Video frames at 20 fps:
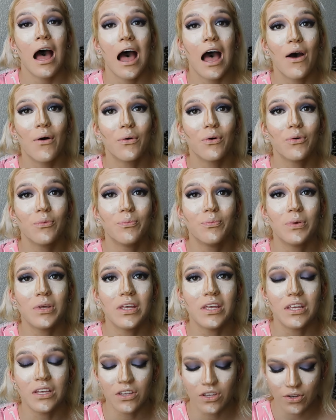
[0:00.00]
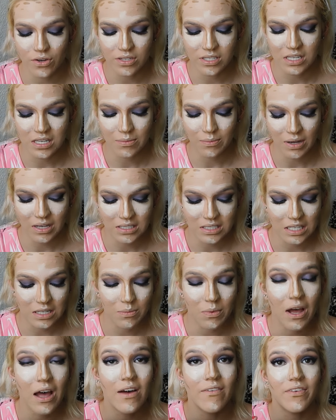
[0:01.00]
will be using my
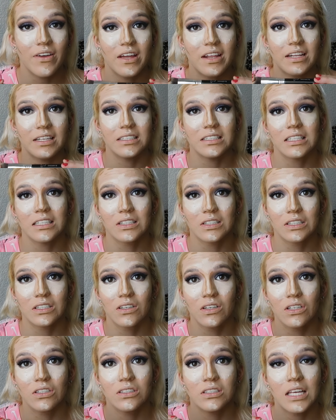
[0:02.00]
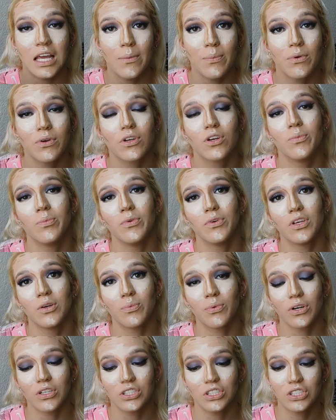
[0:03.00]
Sigma F86 tapered kabuki
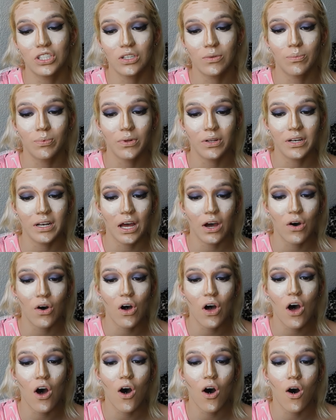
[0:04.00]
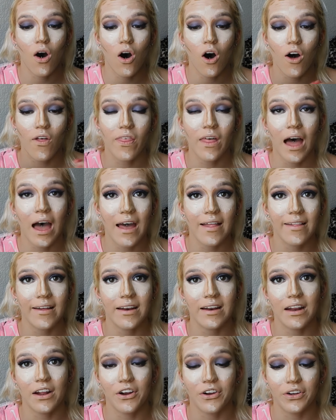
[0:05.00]
brush to blend out all the
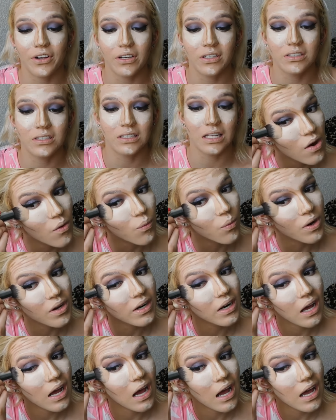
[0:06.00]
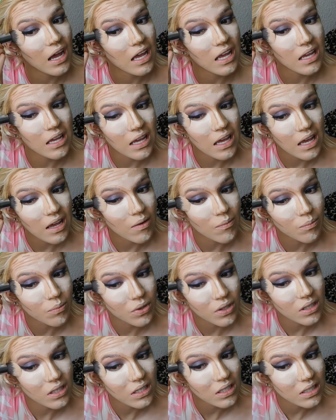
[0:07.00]
highlighted areas. And when I am
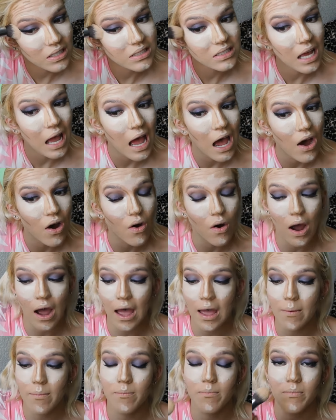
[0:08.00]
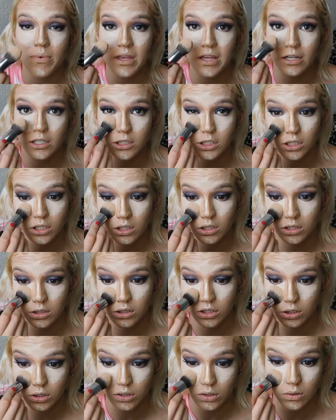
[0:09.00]
blending this out, I'm being sure
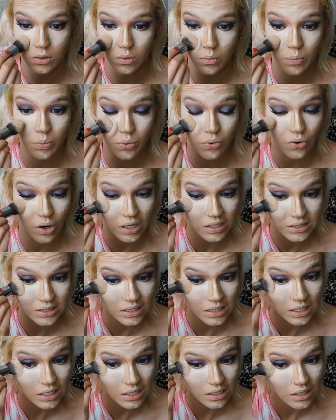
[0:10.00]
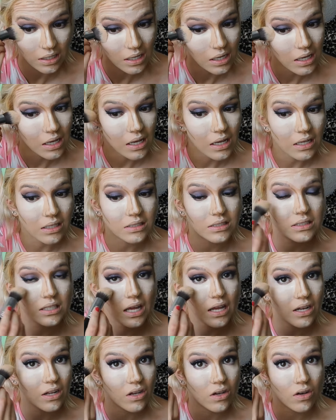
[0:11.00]
to press it
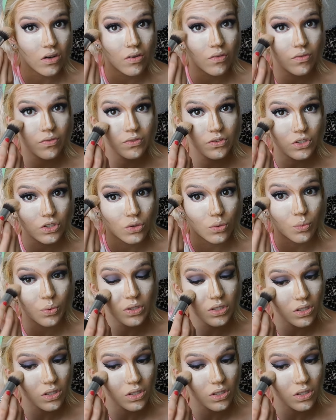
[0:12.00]
instead of do